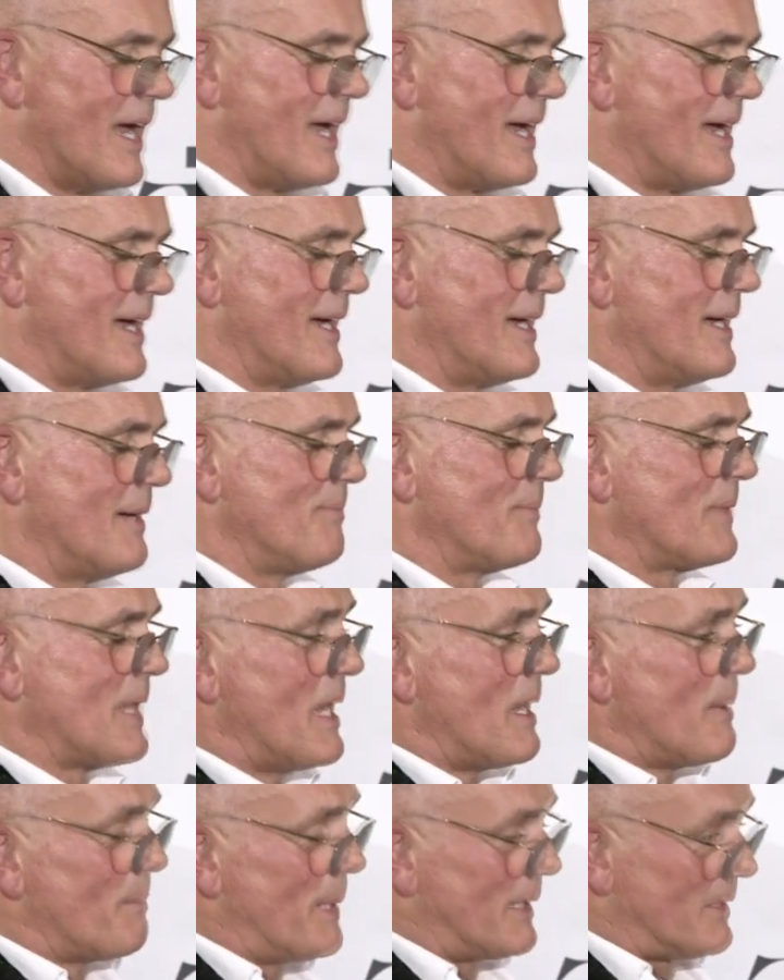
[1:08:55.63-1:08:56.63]
Um,
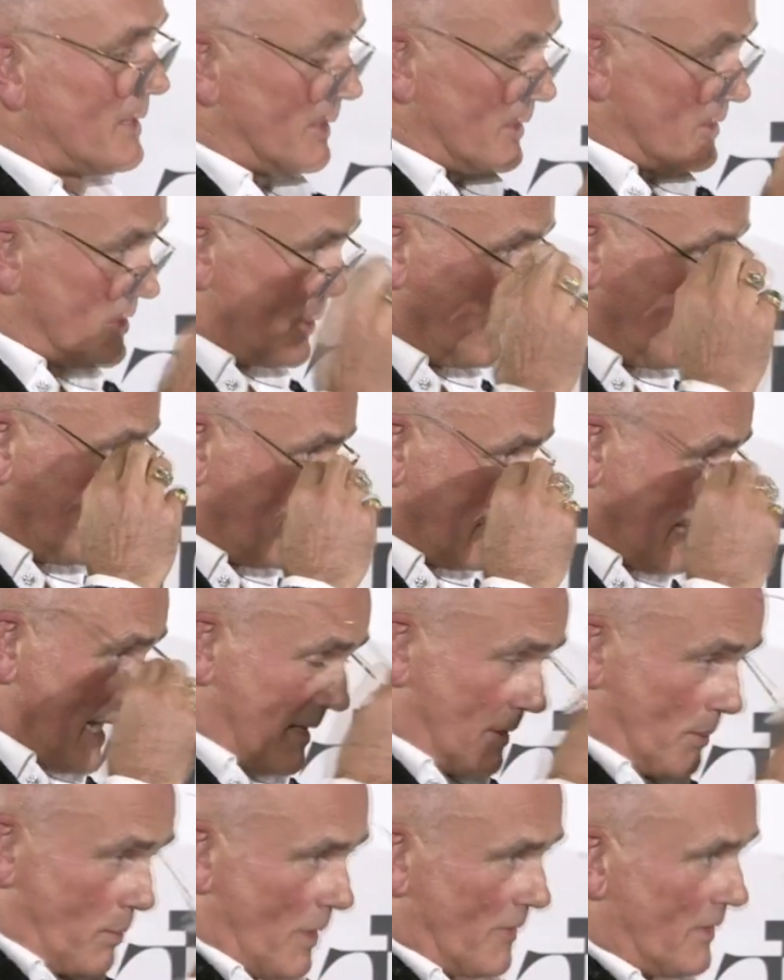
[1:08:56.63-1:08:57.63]
but do you
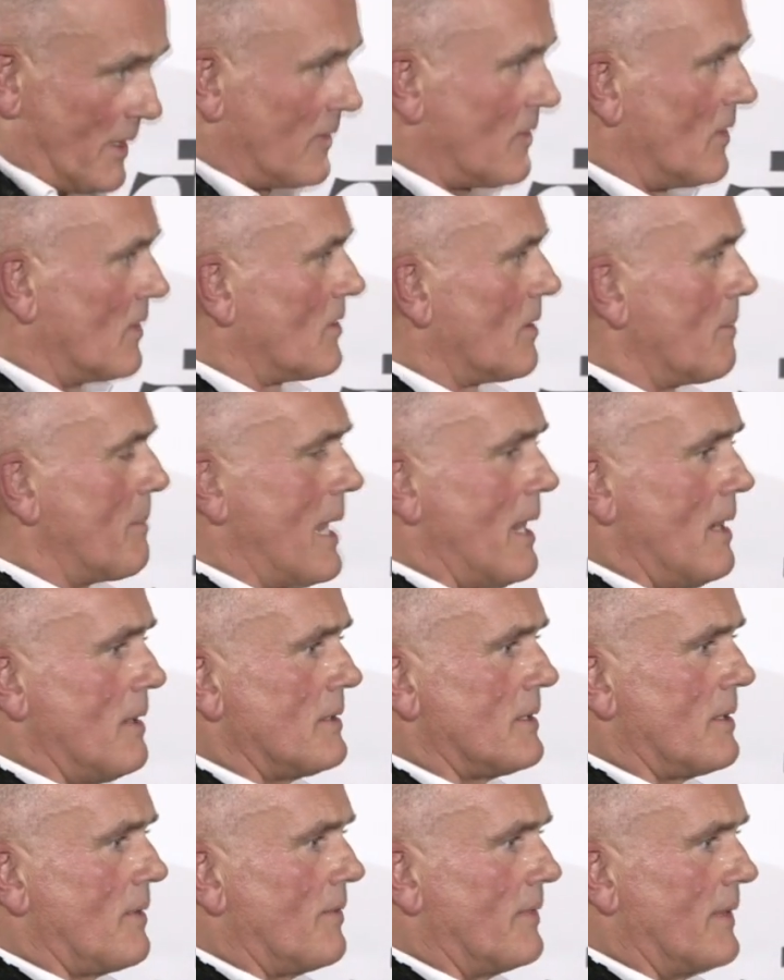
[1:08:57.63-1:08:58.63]
get what this is about?
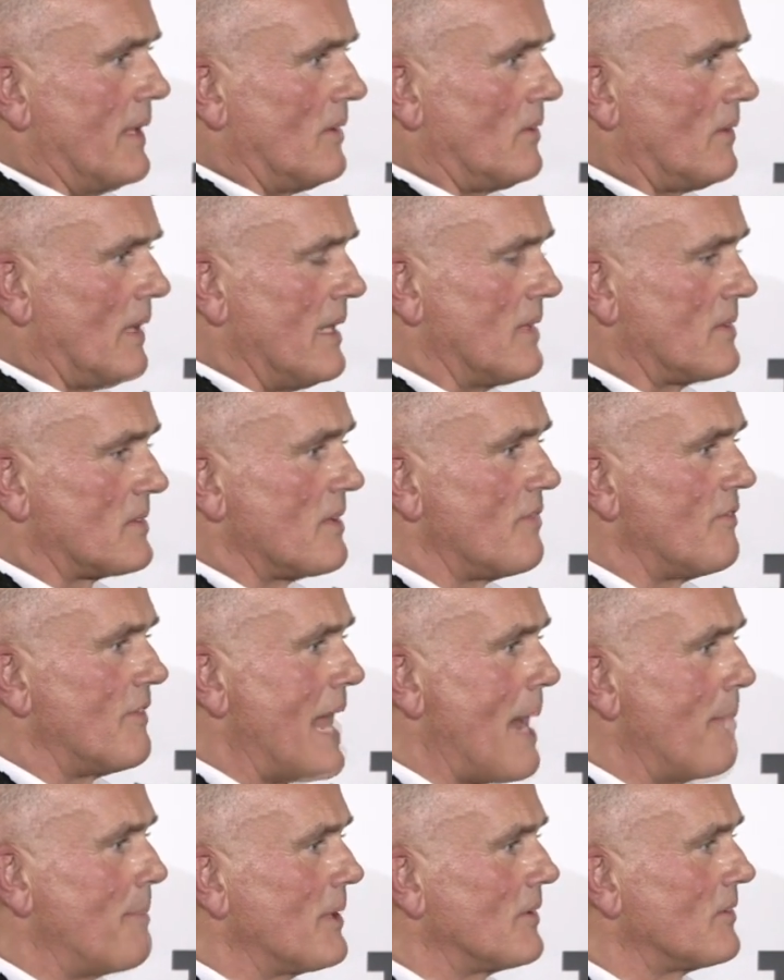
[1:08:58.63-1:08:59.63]
This is the
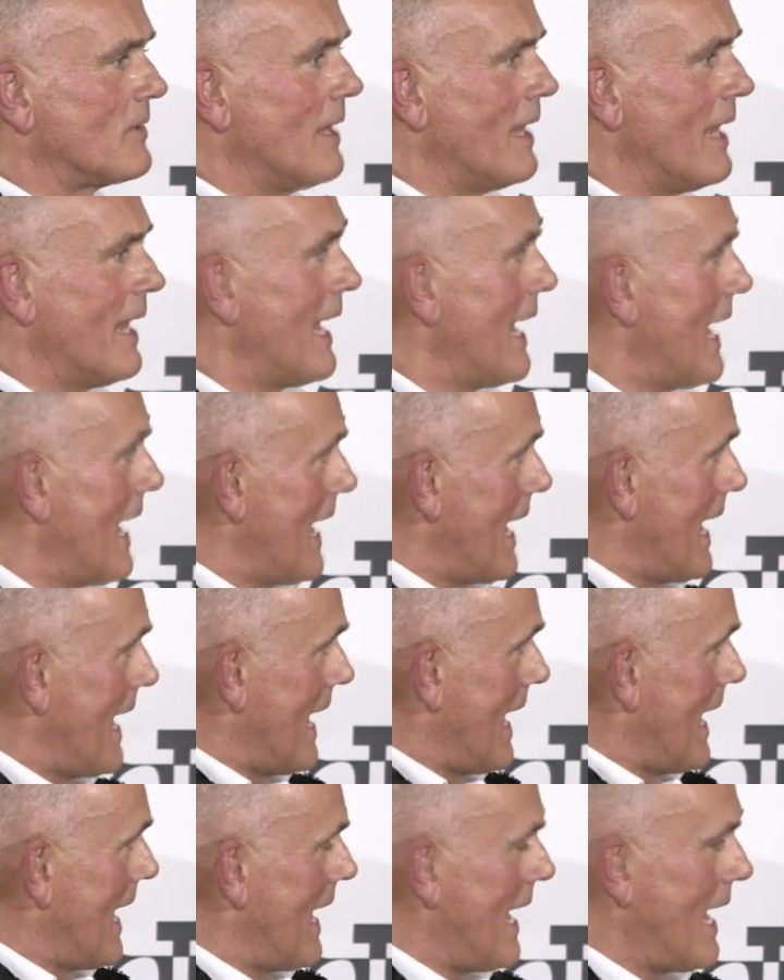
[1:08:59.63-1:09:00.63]
flapper's
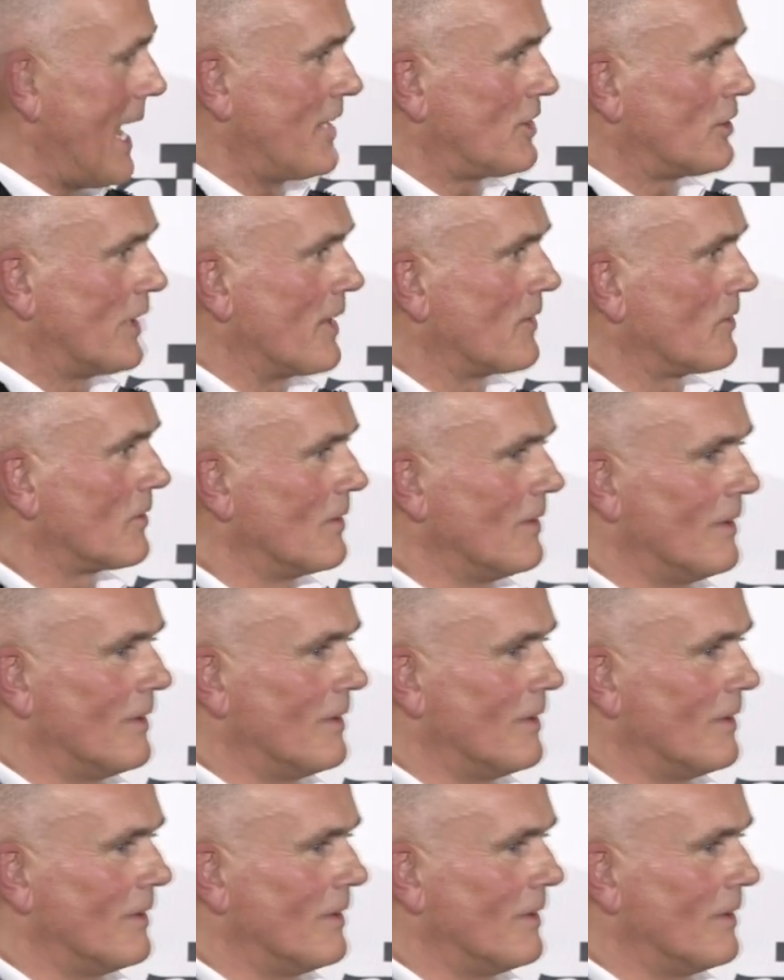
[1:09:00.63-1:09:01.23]
headdress.